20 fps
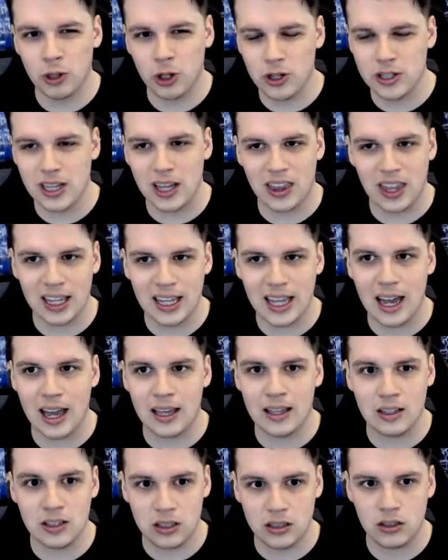because I think
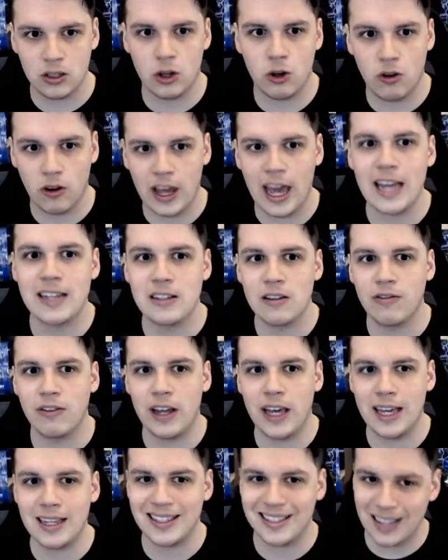they're
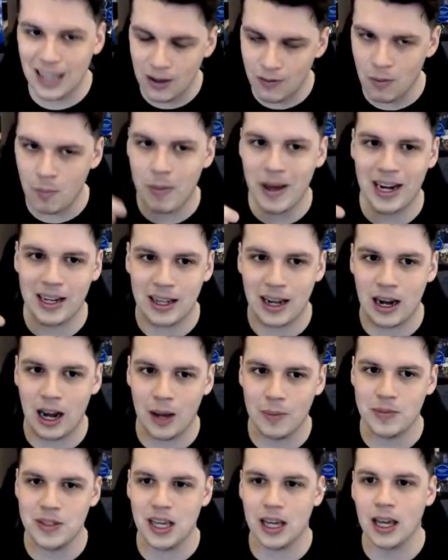creatively even better than
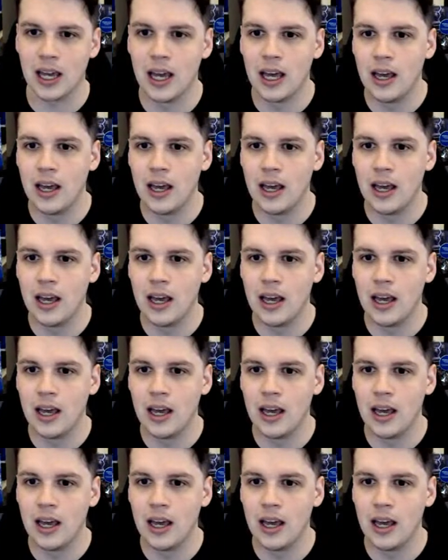Leipzig.